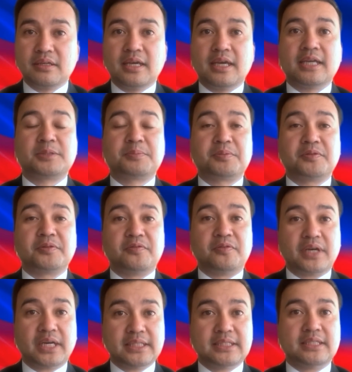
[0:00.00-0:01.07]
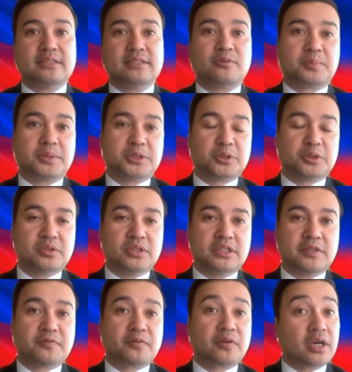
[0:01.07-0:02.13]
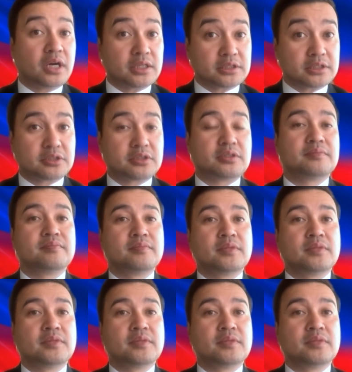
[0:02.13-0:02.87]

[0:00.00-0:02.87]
has provided the opportunity for us